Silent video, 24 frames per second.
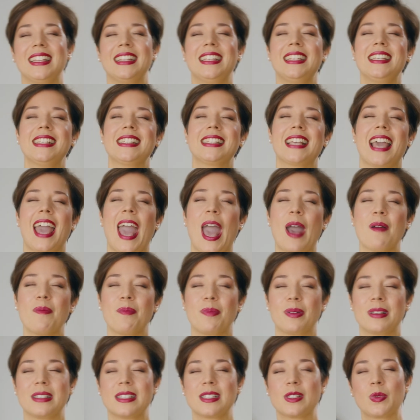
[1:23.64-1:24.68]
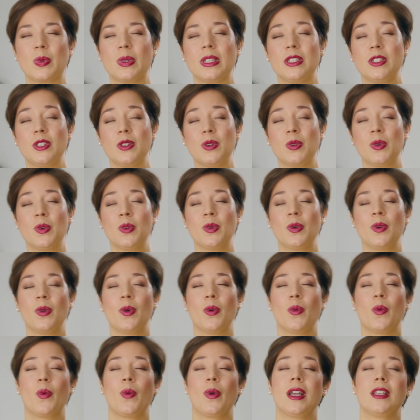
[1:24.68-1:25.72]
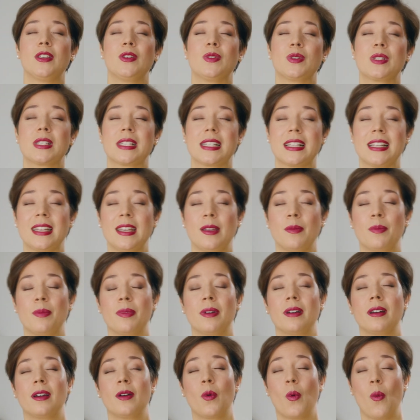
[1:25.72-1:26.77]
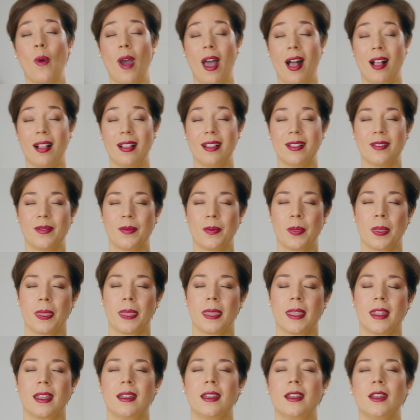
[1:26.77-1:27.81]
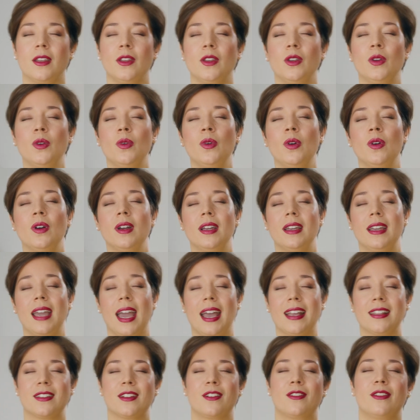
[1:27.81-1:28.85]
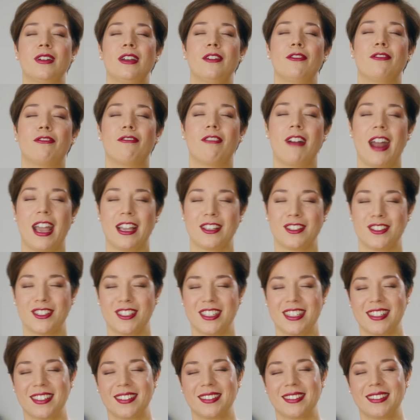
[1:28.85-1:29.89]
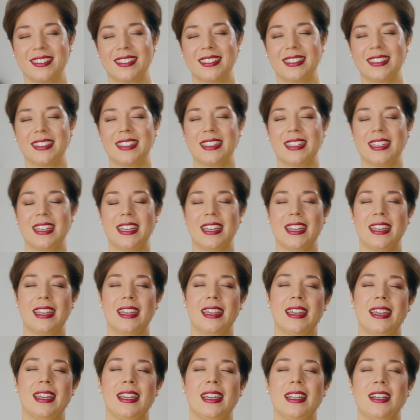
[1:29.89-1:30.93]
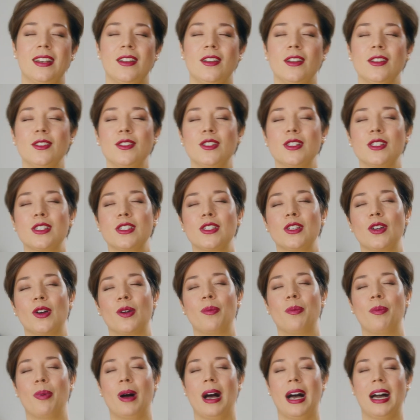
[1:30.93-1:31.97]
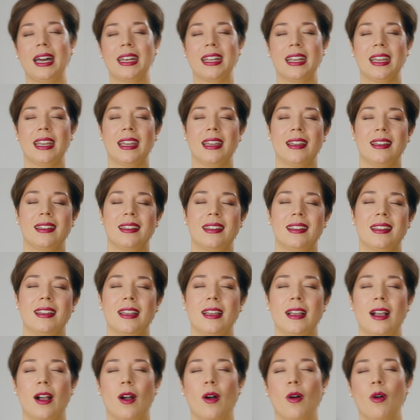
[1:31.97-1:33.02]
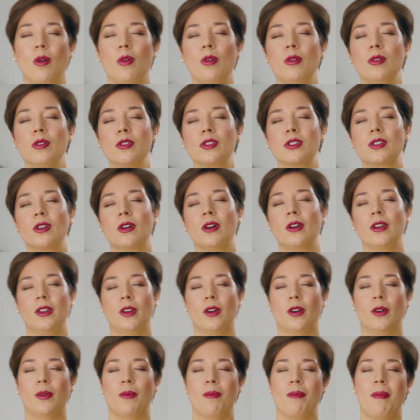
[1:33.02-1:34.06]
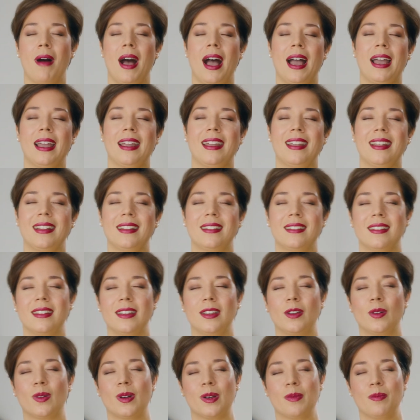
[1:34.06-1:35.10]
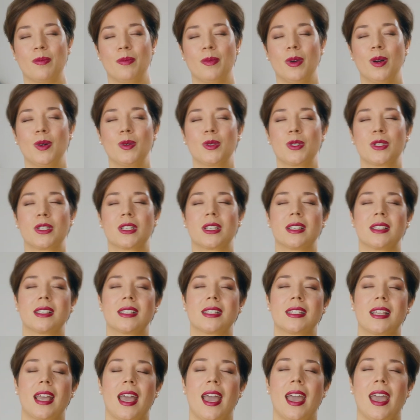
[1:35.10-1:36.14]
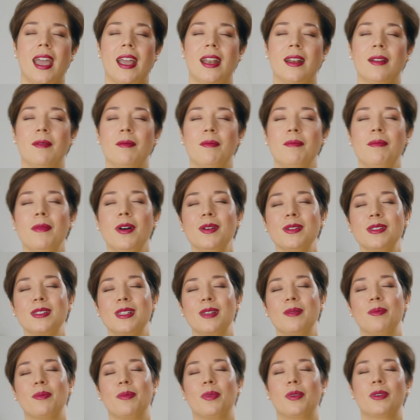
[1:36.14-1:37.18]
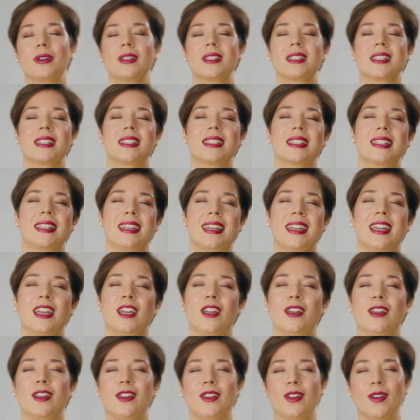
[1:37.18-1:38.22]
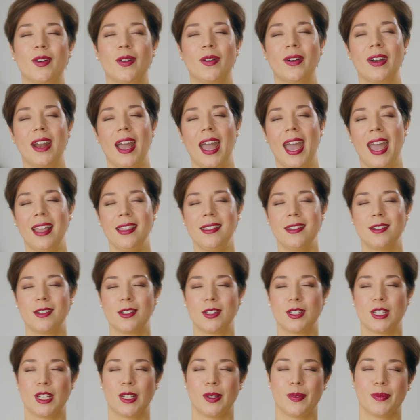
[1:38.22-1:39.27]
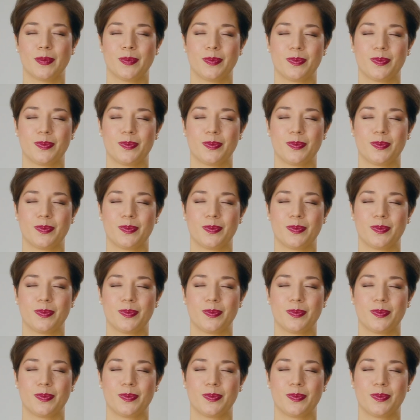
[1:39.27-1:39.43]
This happens with you when you sleep well. You get refreshed. Not just your body, also your mind, your emotions, and most importantly, your energy.